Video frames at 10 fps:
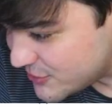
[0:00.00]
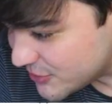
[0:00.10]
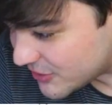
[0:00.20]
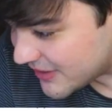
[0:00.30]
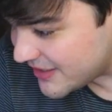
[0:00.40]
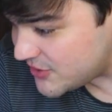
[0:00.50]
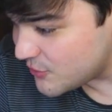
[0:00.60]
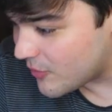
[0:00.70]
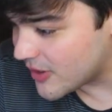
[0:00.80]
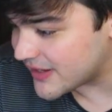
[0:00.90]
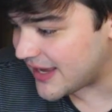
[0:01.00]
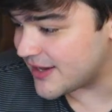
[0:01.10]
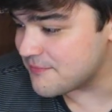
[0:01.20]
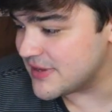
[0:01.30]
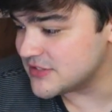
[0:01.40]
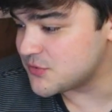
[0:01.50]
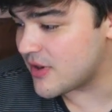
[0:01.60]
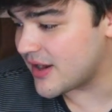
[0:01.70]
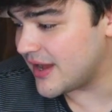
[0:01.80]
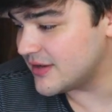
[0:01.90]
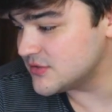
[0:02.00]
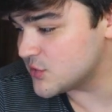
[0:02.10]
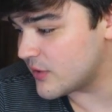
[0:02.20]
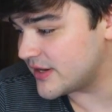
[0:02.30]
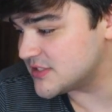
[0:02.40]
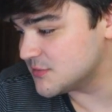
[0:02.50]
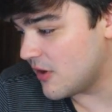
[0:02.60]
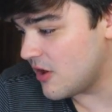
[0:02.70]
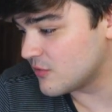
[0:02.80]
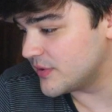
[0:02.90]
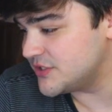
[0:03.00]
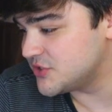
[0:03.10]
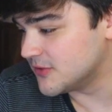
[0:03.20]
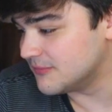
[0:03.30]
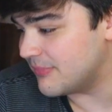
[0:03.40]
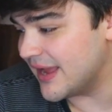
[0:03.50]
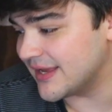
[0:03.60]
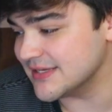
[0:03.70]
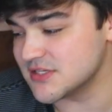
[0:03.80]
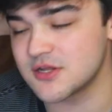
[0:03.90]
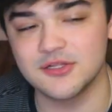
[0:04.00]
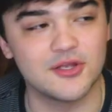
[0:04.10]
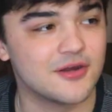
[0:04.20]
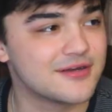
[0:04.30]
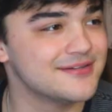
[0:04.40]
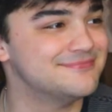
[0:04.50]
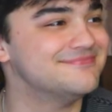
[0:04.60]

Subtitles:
You look like you work at a men's warehouse or at a small regional bank as a clerk.